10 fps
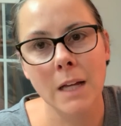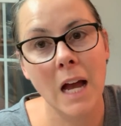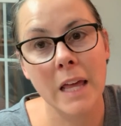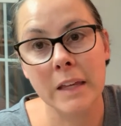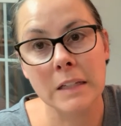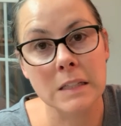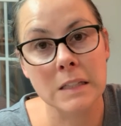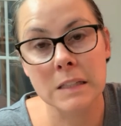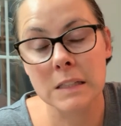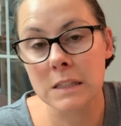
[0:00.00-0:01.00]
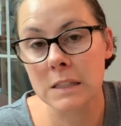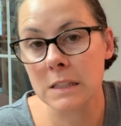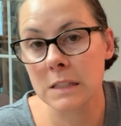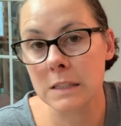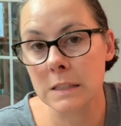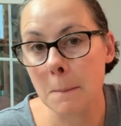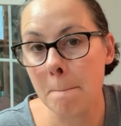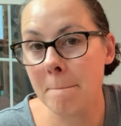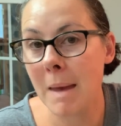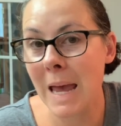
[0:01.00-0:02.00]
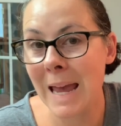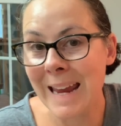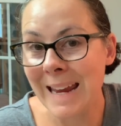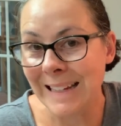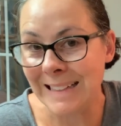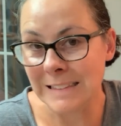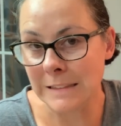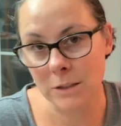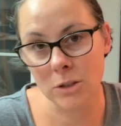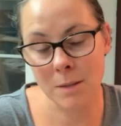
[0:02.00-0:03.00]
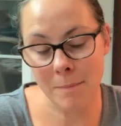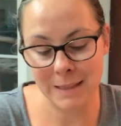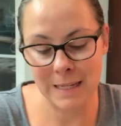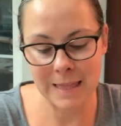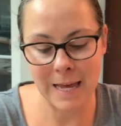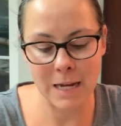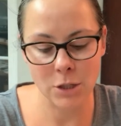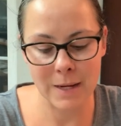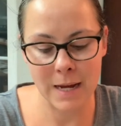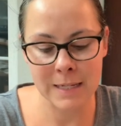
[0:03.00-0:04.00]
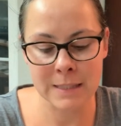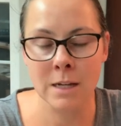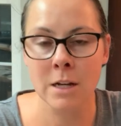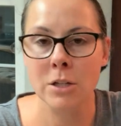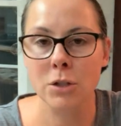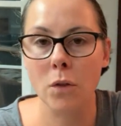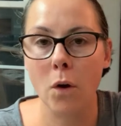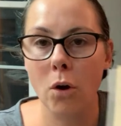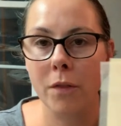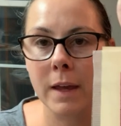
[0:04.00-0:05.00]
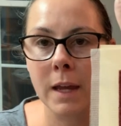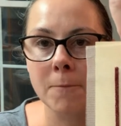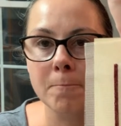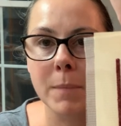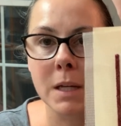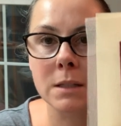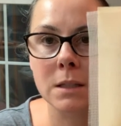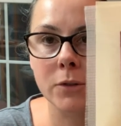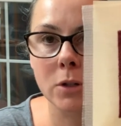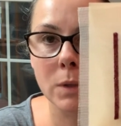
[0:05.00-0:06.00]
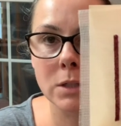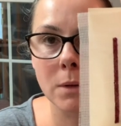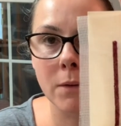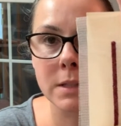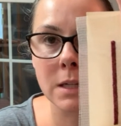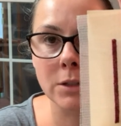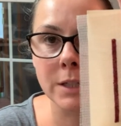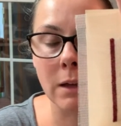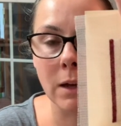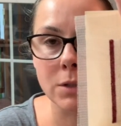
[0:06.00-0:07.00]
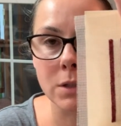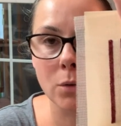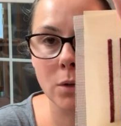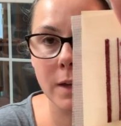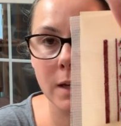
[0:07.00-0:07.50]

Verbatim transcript: I think since May or something like that, you guys. So the whole thing, because it's for a one twelfth scale dollhouse, the whole